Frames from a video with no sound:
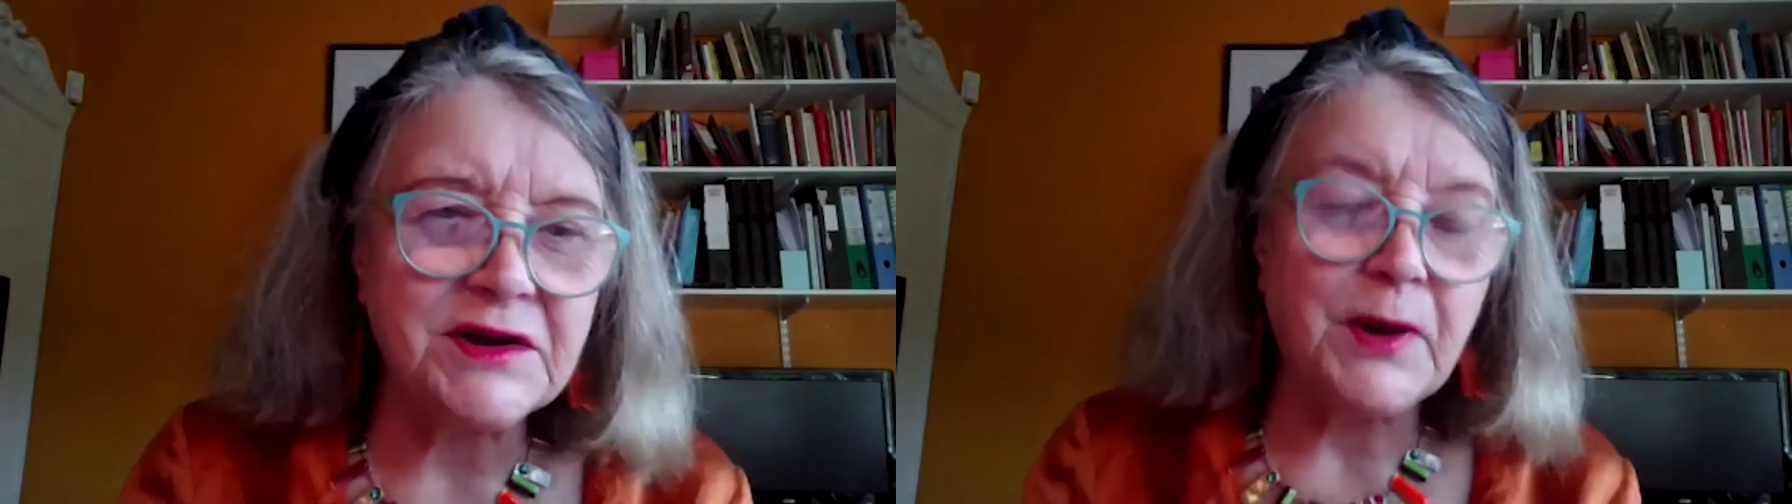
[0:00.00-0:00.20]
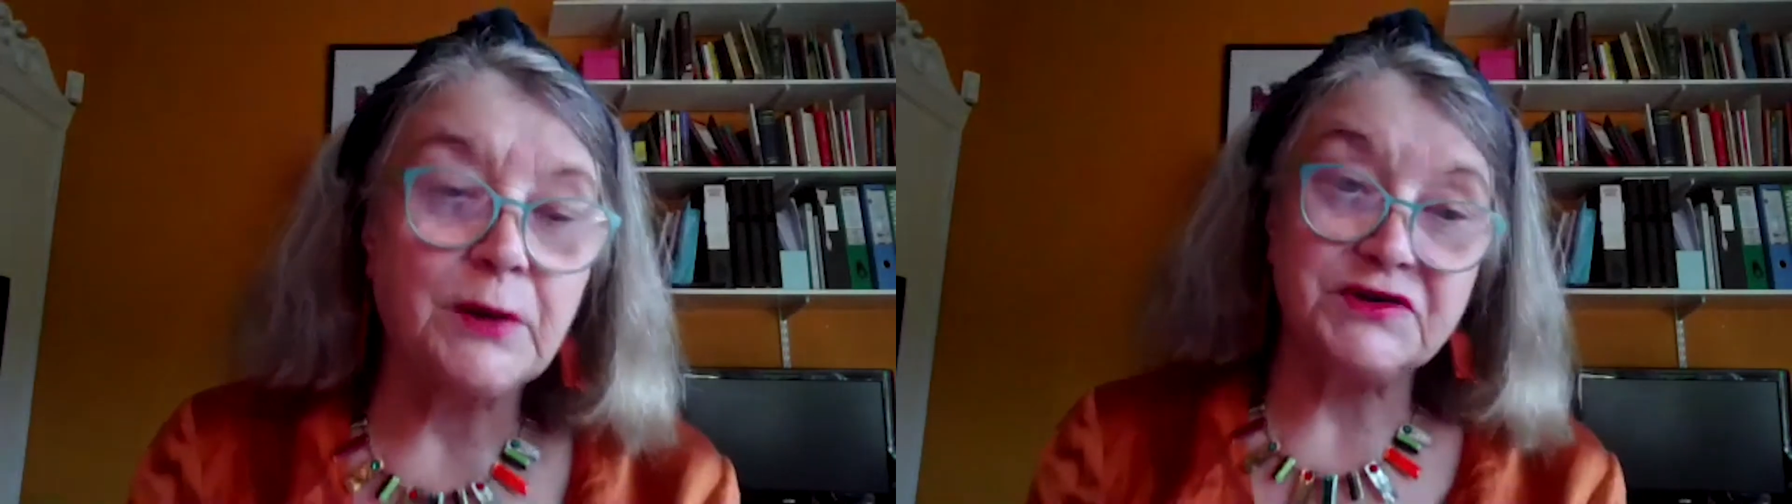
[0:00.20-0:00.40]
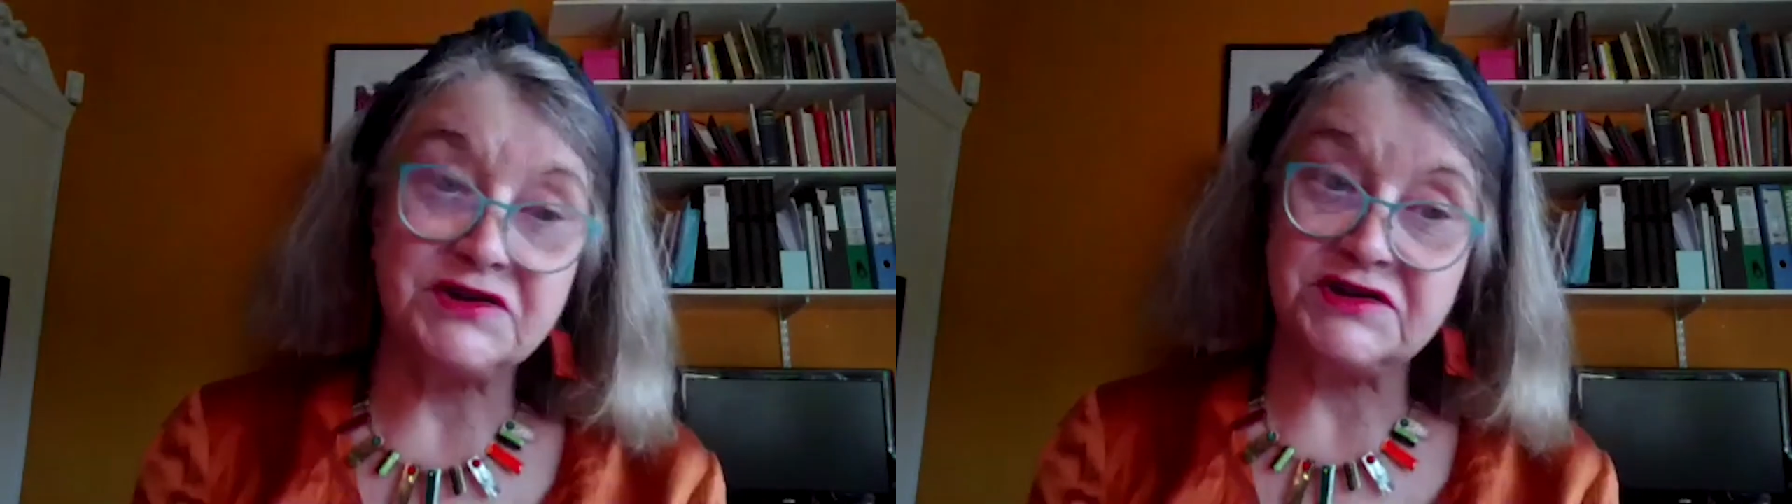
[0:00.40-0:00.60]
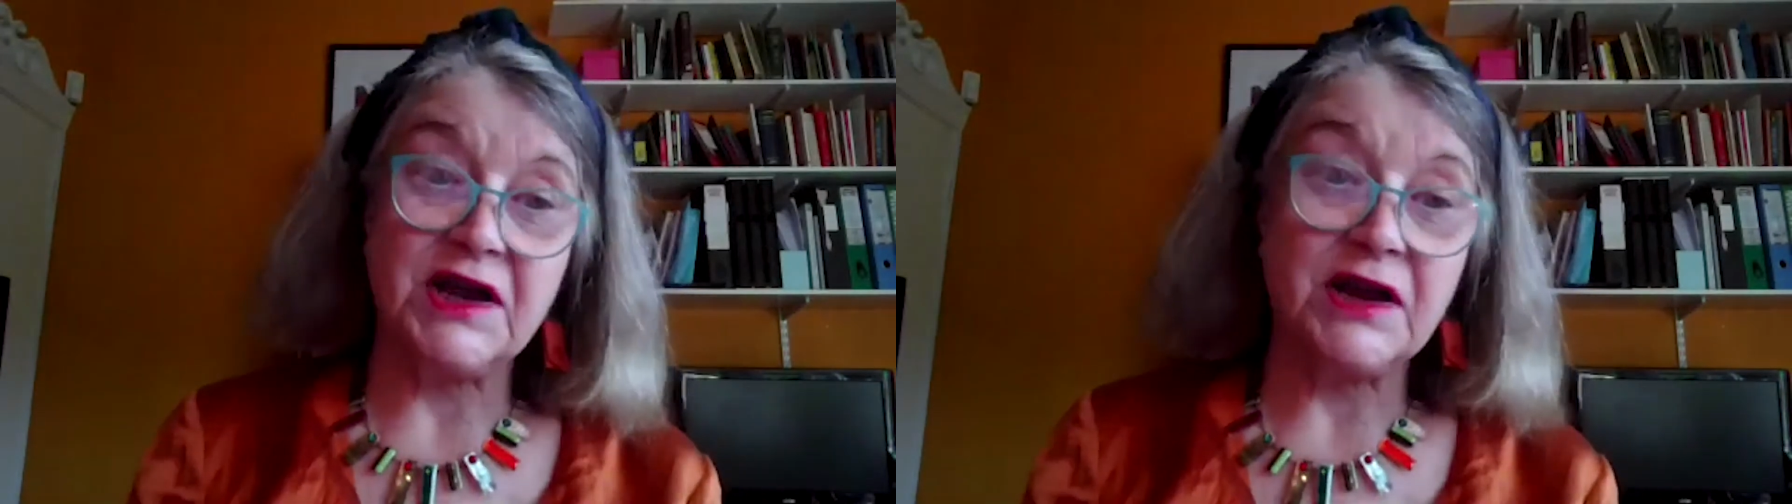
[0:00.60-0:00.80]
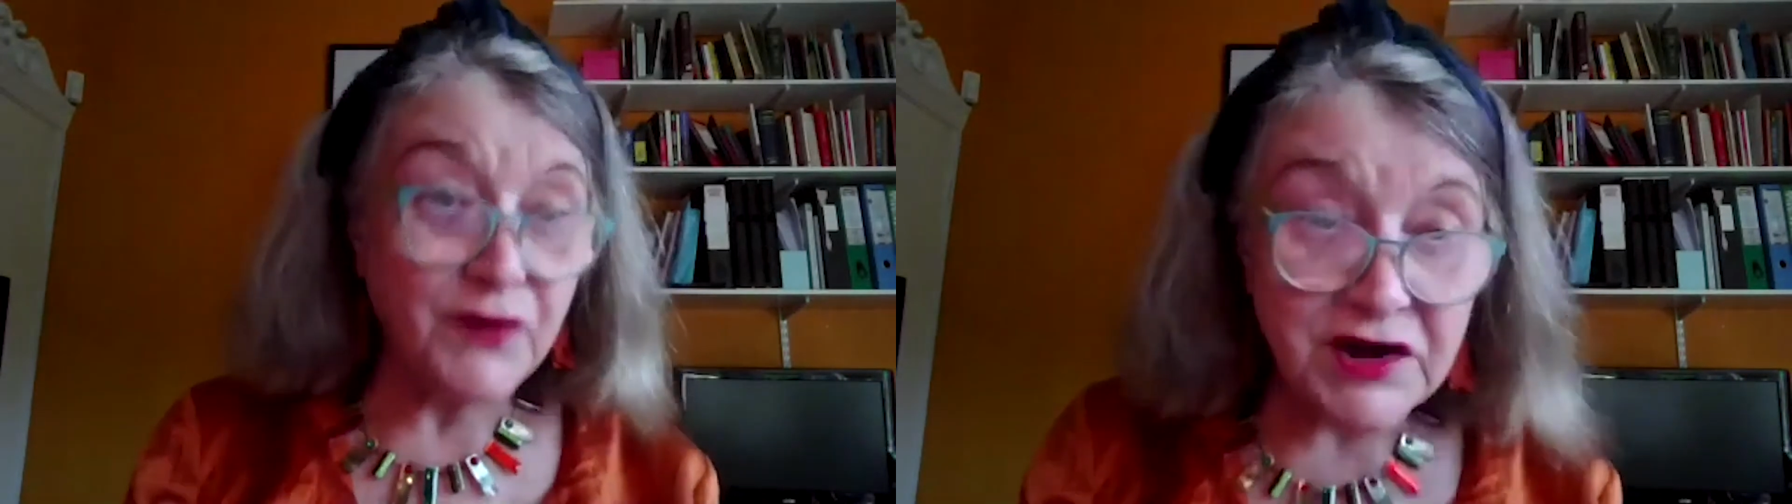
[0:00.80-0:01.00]
about
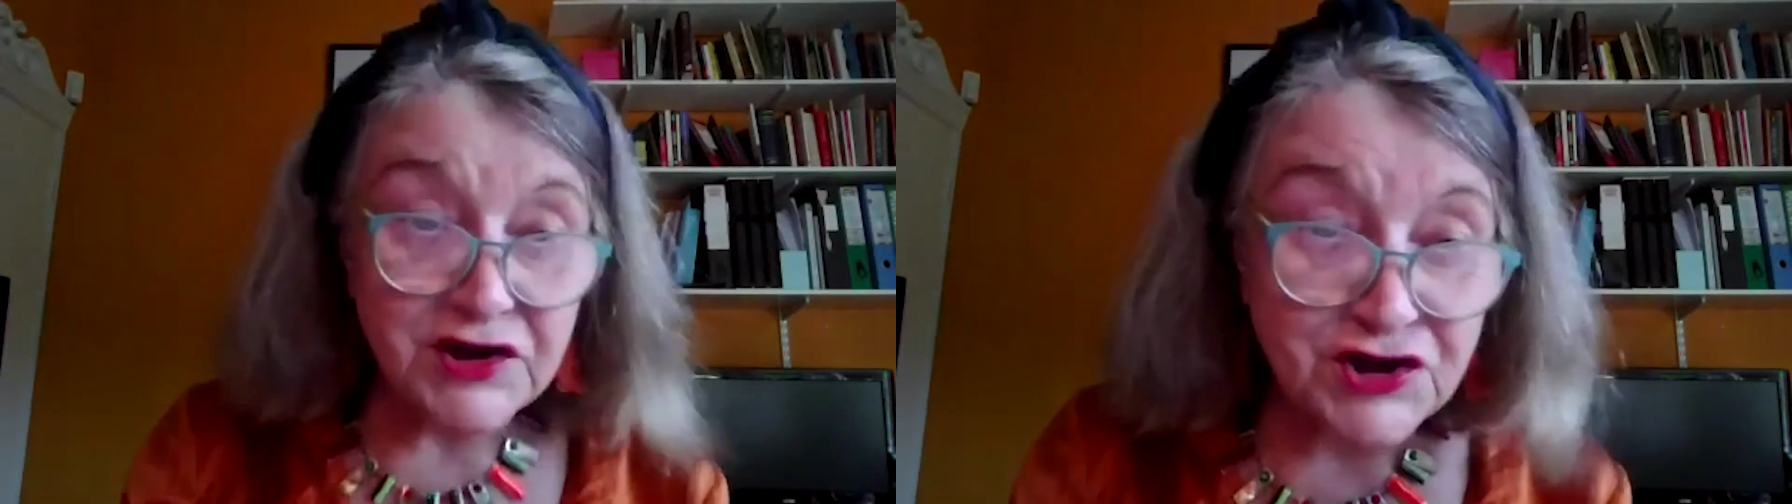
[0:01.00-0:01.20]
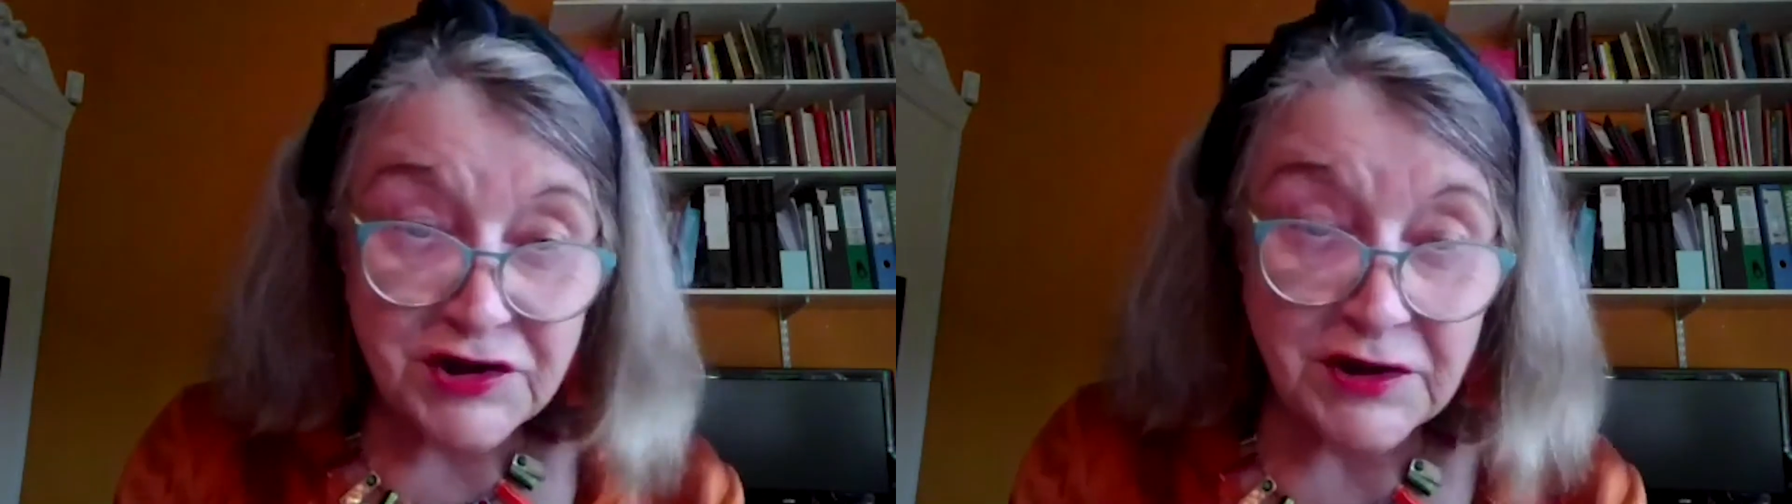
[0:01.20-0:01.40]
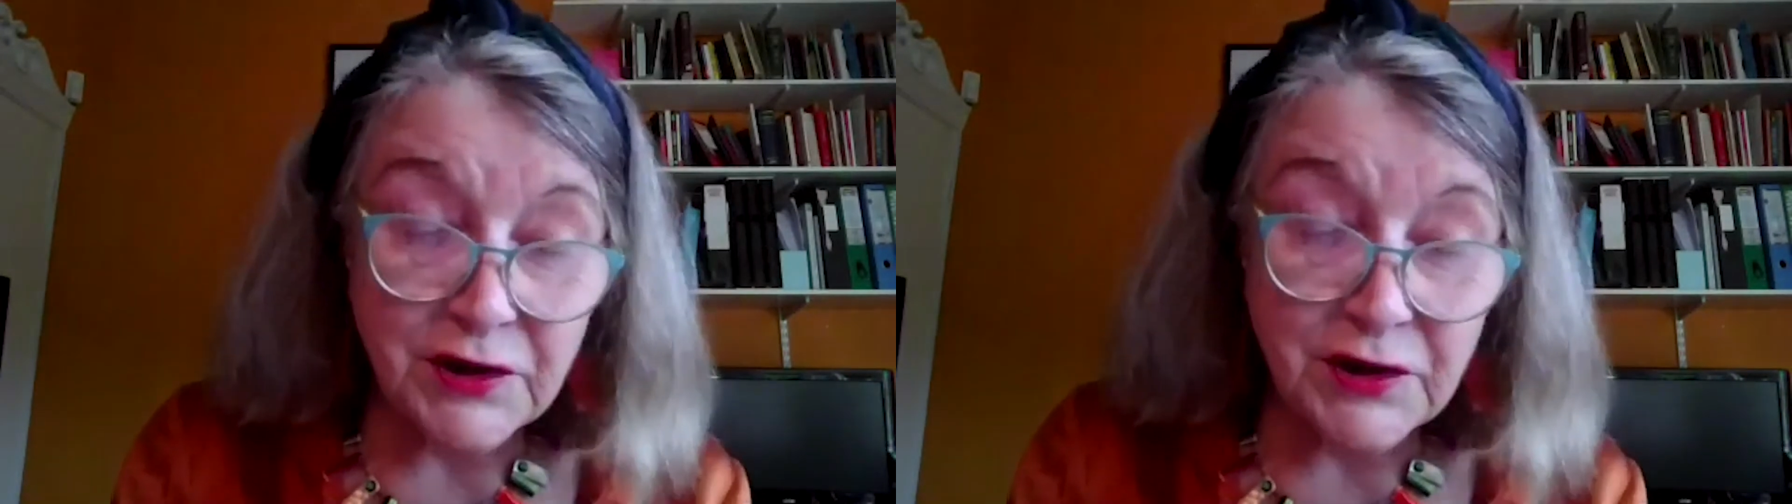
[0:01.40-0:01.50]
salvation,